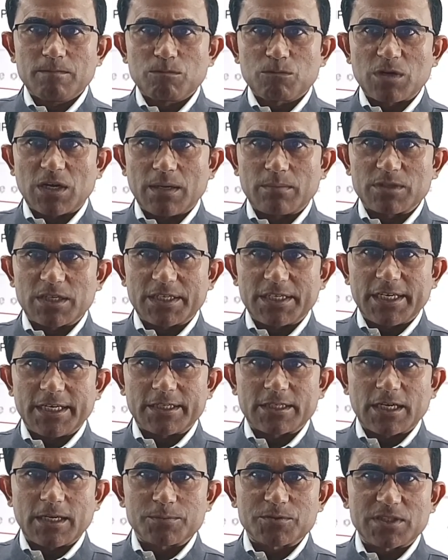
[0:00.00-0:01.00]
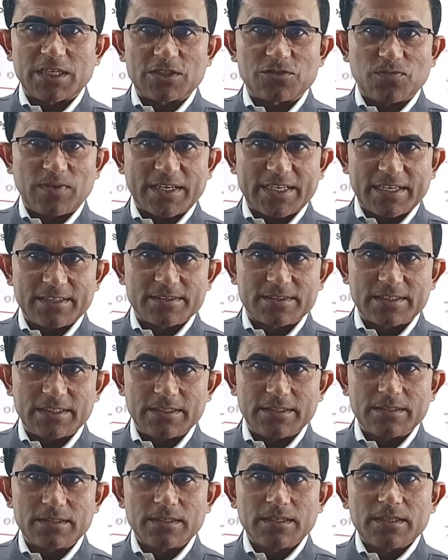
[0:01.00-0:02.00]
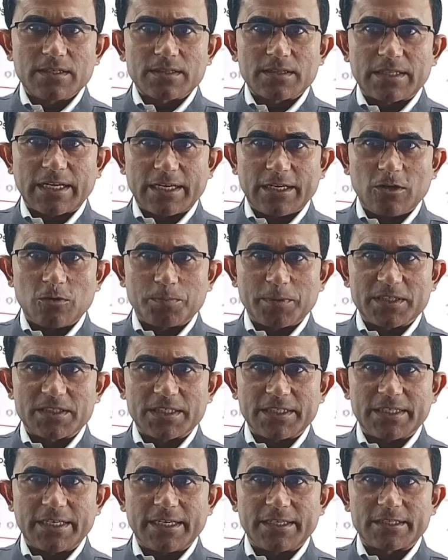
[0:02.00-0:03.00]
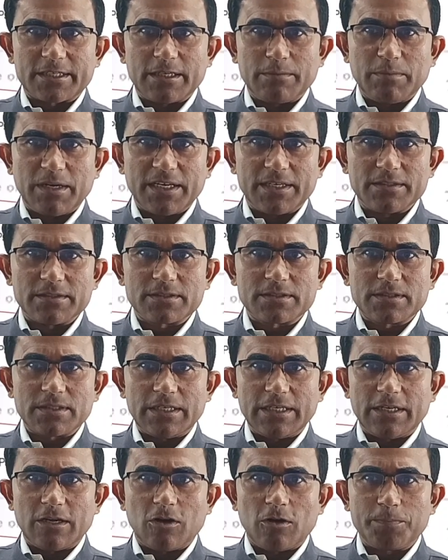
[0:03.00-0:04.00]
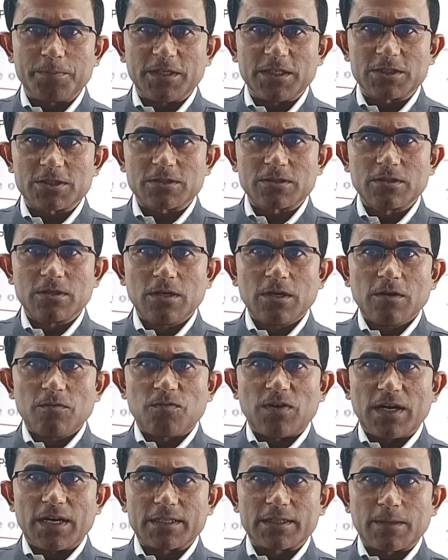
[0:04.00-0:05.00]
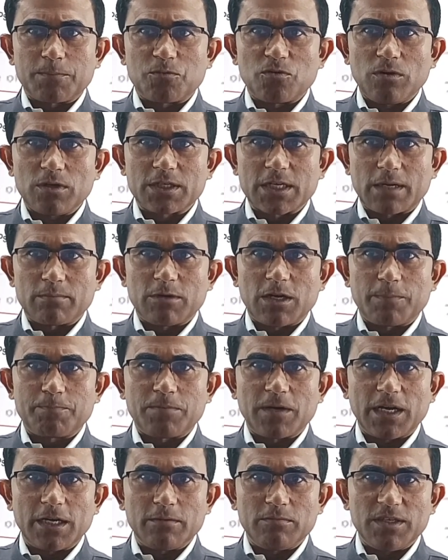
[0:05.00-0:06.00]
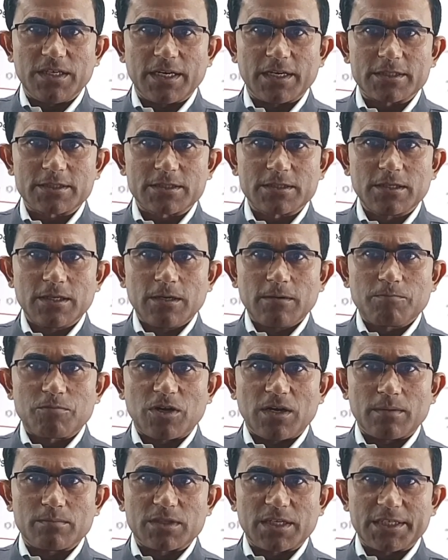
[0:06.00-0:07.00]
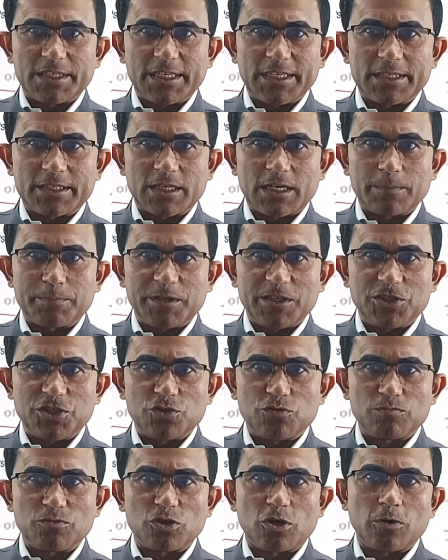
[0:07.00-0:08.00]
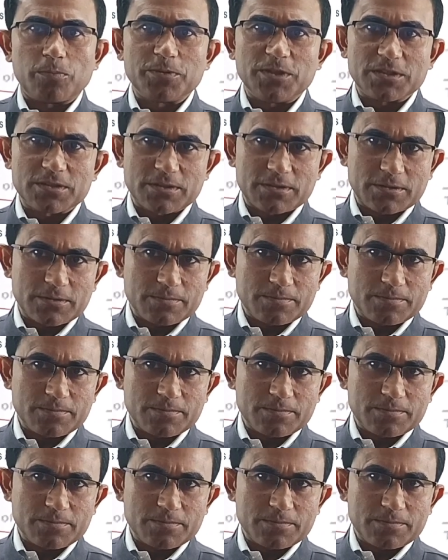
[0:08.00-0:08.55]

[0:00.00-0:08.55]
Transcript: from the date of such vacancy. The new President remains in office for the full term of 5 years from the date of assumed office.